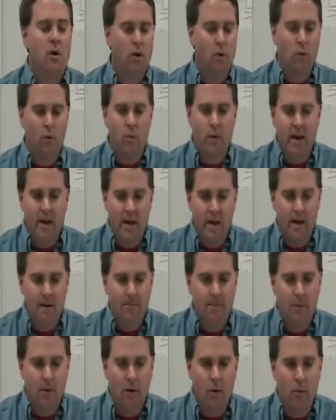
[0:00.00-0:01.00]
We
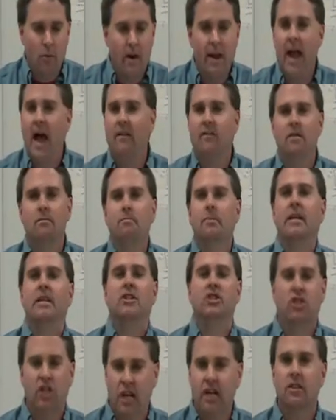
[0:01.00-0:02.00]
haven't
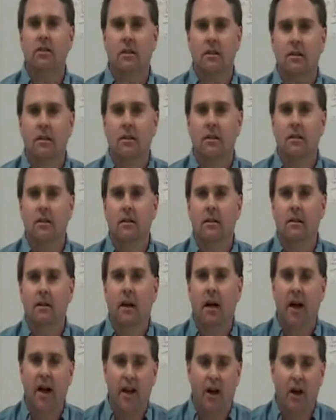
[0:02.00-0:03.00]
been gentle
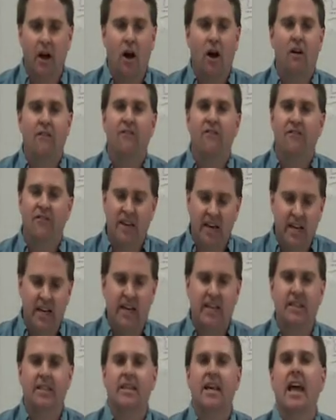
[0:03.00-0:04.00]
on our
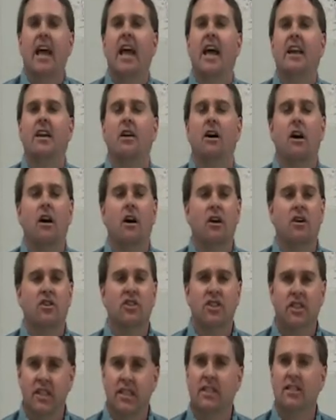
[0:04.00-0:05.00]
fittings and our
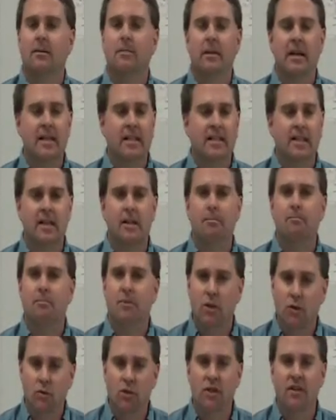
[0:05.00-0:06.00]
system. It's an
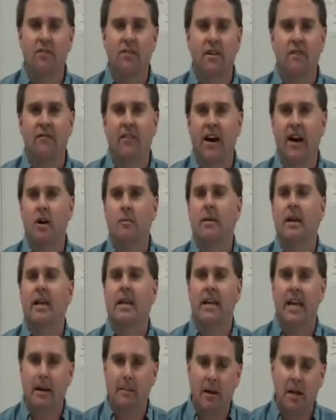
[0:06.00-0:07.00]
abusive environment
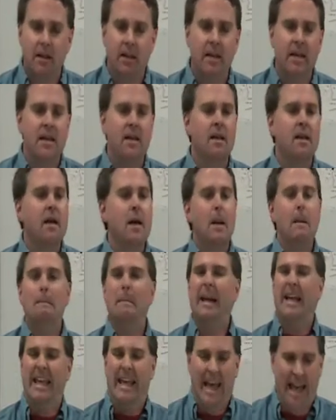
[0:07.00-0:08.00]
chemically,
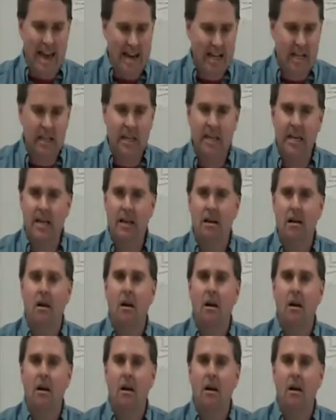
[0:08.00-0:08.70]
mechanically,